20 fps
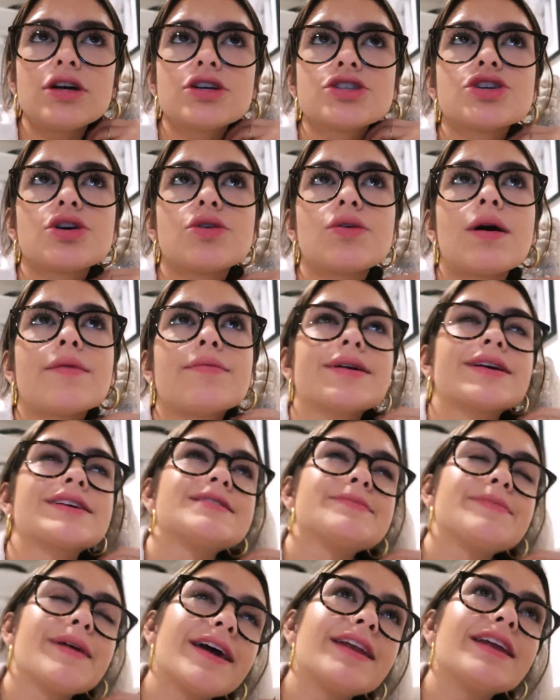so i'm
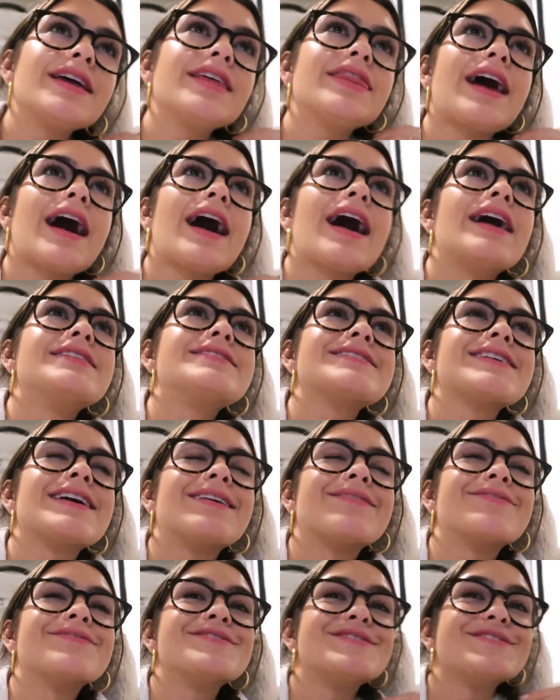expanding that
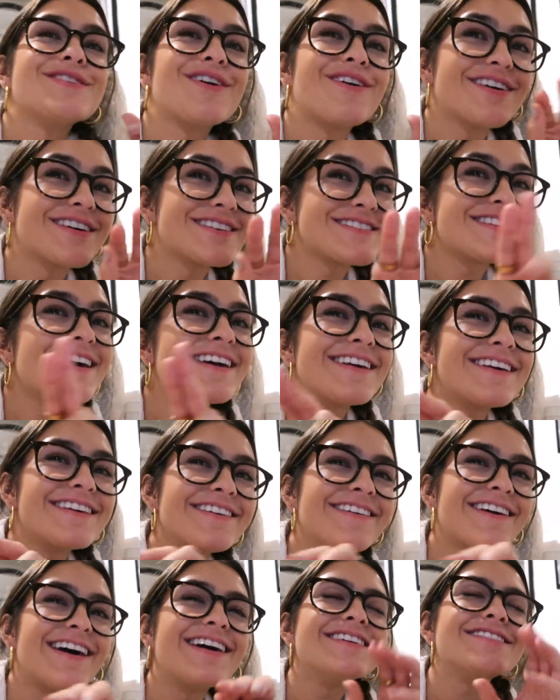and i'm so excited
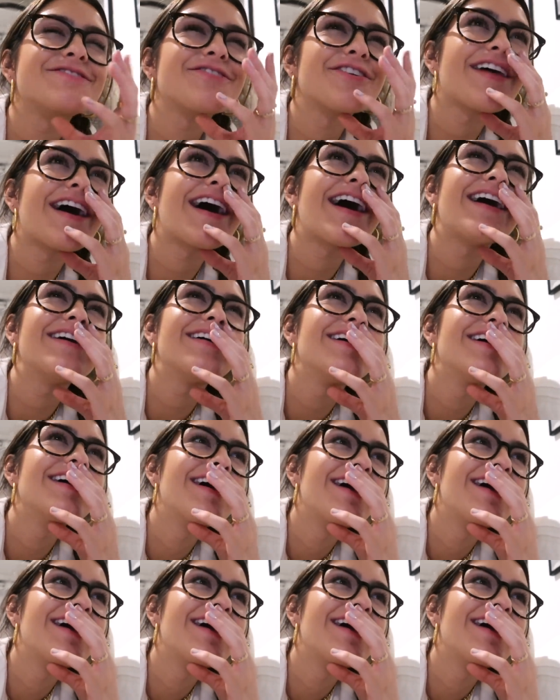you guys for that